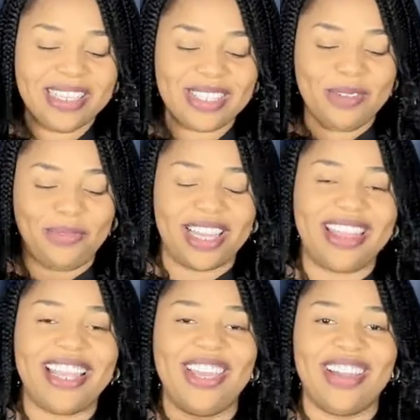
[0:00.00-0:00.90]
So if you are
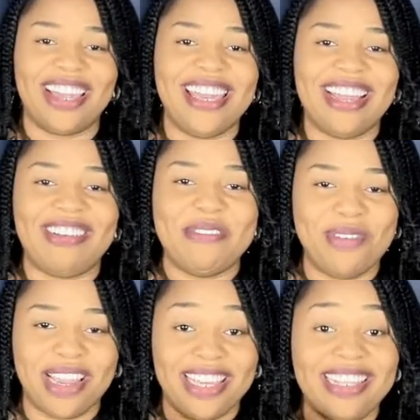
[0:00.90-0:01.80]
there, you are hearing
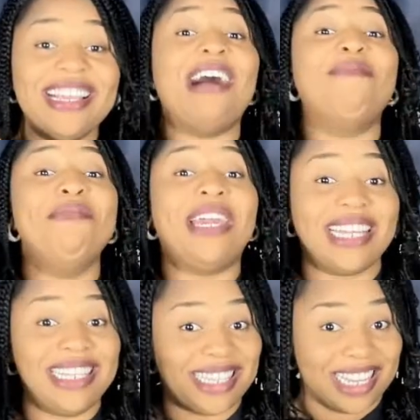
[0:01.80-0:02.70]
me, and I'm
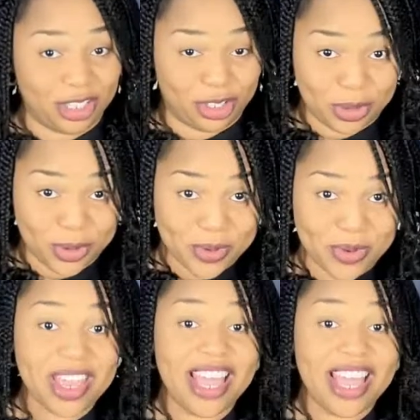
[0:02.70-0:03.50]
making sense to you.